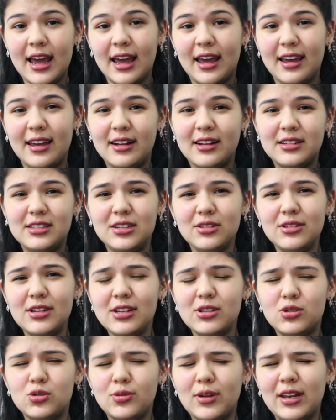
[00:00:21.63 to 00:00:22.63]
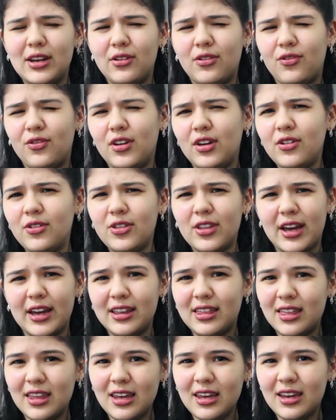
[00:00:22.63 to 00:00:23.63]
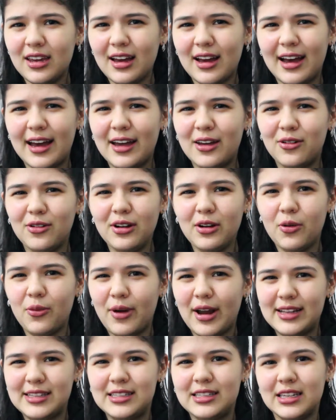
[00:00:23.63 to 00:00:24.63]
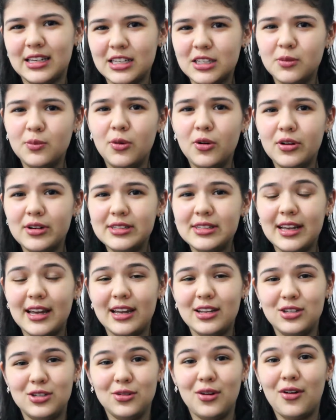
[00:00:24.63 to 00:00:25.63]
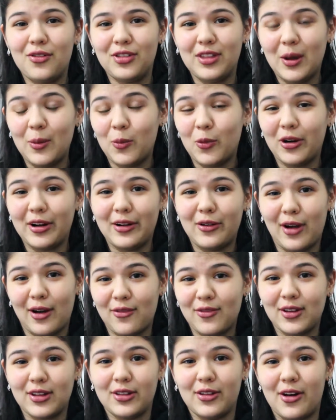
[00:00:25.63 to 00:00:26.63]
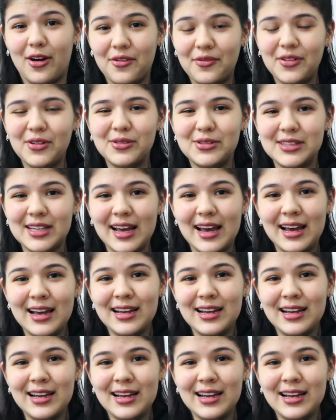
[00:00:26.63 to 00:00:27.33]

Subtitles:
And until the 25th, I think, I had only read 6 books and 2 of them were graphic novels.